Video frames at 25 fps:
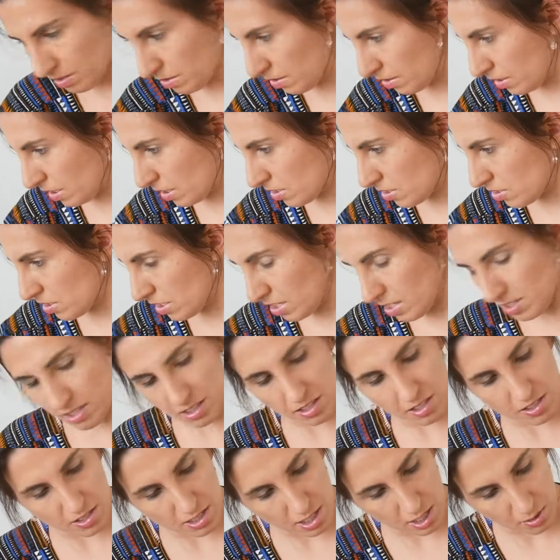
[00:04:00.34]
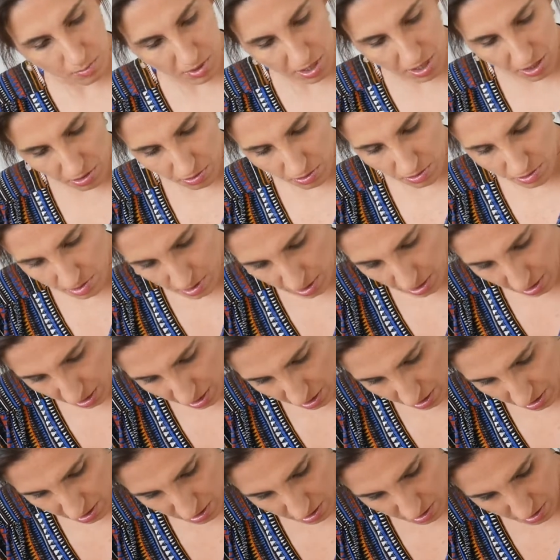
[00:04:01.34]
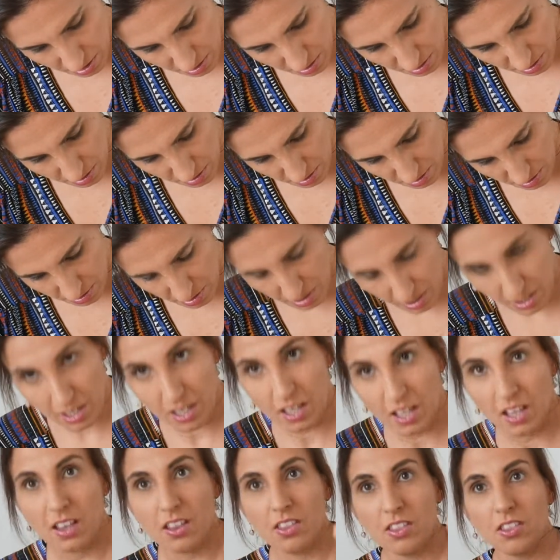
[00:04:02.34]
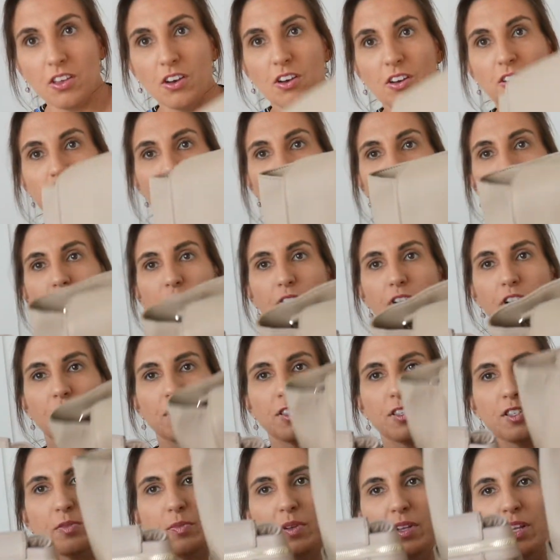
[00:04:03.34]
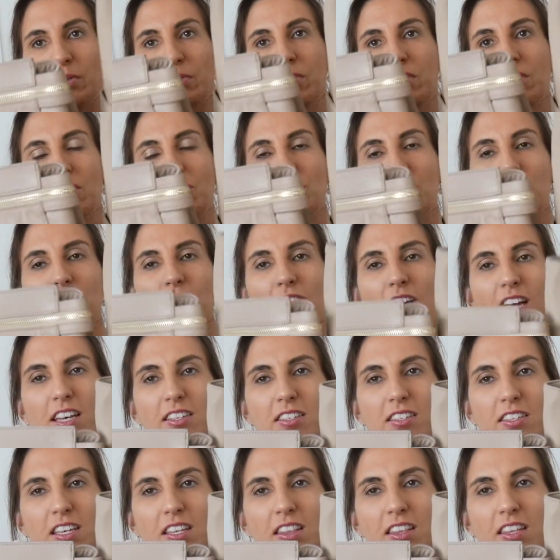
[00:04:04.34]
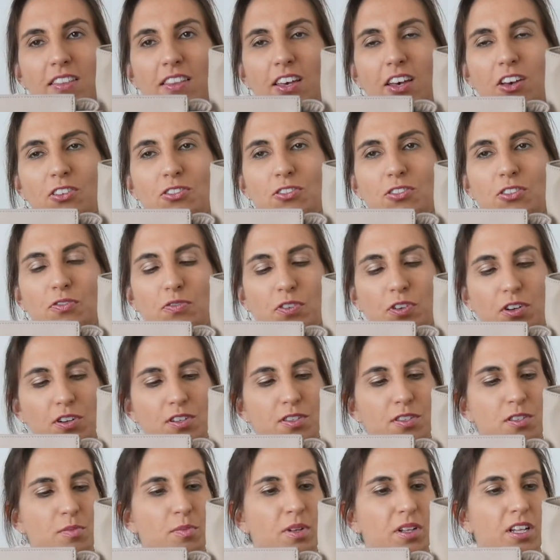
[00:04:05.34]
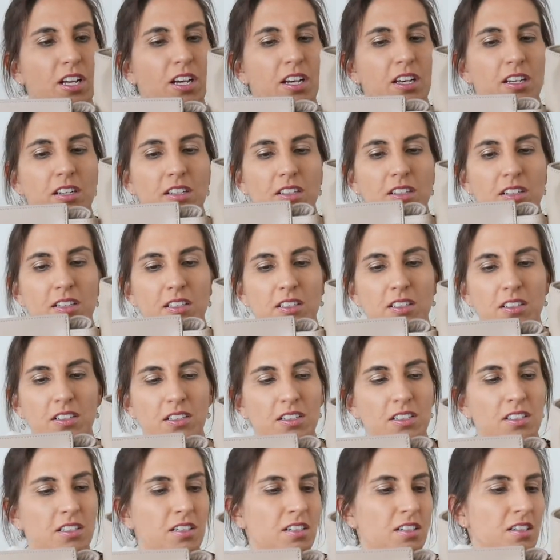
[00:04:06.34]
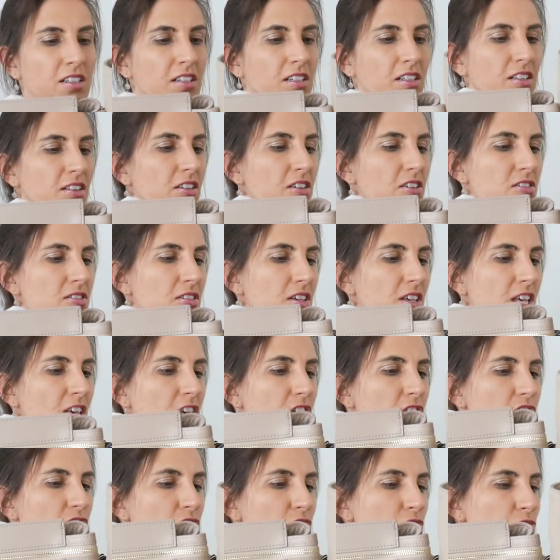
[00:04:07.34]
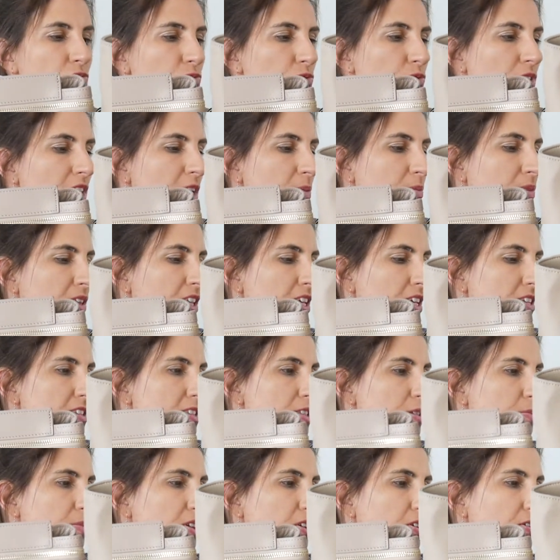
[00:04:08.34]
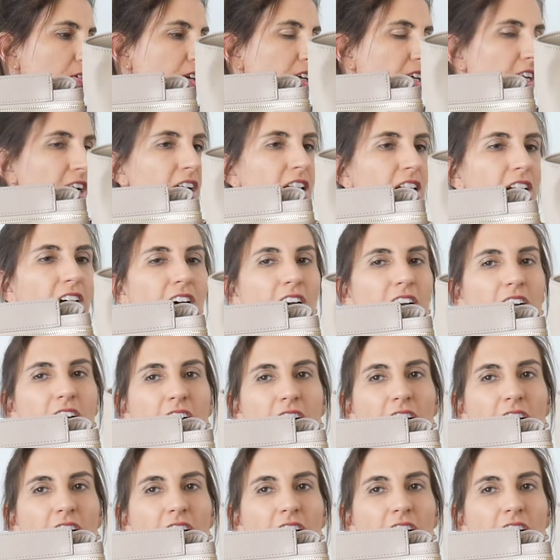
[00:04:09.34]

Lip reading: Actually, is it the same color as that? Those look very similar. Do you guys think that those look very similar? Those look extremely similar in color.